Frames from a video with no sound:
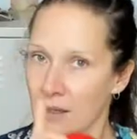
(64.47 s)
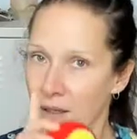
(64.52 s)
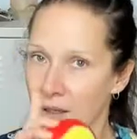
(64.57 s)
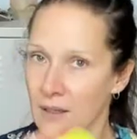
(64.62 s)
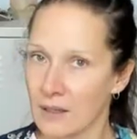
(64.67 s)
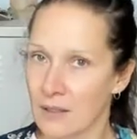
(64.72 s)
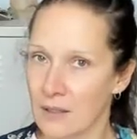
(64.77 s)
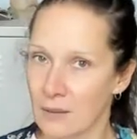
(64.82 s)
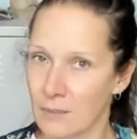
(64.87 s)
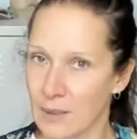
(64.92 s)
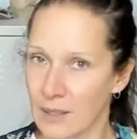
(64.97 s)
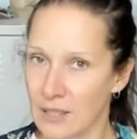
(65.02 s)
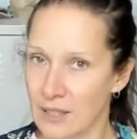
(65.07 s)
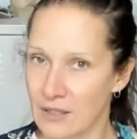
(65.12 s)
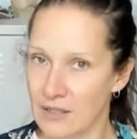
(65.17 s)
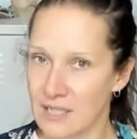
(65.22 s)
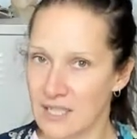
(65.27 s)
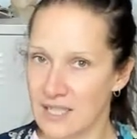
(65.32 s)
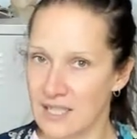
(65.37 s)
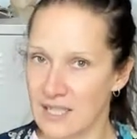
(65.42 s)
You may
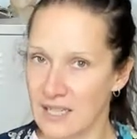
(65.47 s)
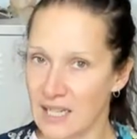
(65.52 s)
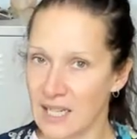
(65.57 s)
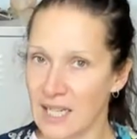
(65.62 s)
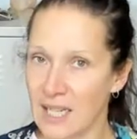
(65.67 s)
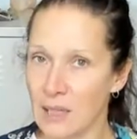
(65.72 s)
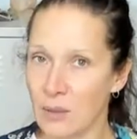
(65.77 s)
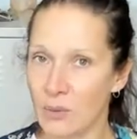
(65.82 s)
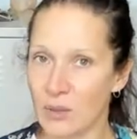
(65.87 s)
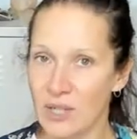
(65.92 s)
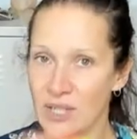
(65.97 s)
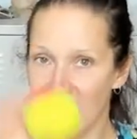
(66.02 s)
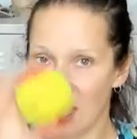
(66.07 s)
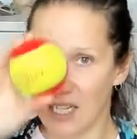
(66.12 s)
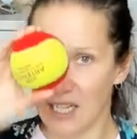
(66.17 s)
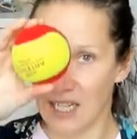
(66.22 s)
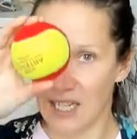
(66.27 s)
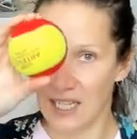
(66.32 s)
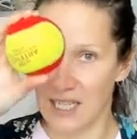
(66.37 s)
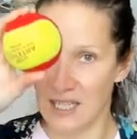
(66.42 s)
notice that the key word
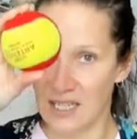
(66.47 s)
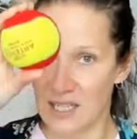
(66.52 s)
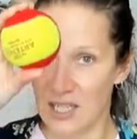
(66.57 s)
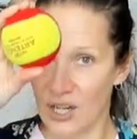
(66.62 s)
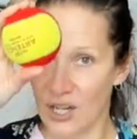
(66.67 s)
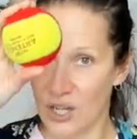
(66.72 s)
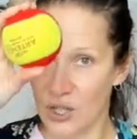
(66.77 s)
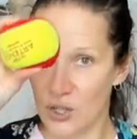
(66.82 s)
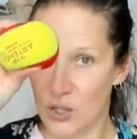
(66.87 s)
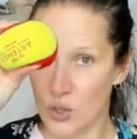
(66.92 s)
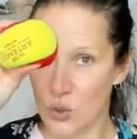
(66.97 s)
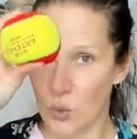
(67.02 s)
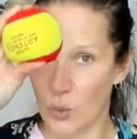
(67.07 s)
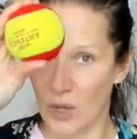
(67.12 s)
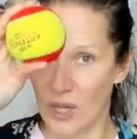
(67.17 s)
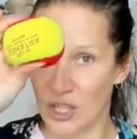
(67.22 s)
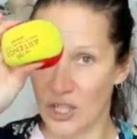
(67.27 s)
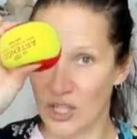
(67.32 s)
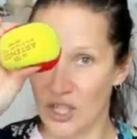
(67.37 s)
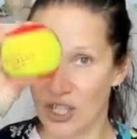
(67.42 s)
here is
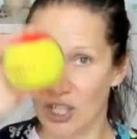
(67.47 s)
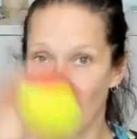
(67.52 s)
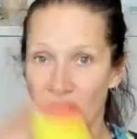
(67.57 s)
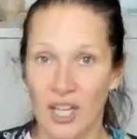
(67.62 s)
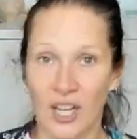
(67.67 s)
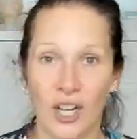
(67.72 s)
squish.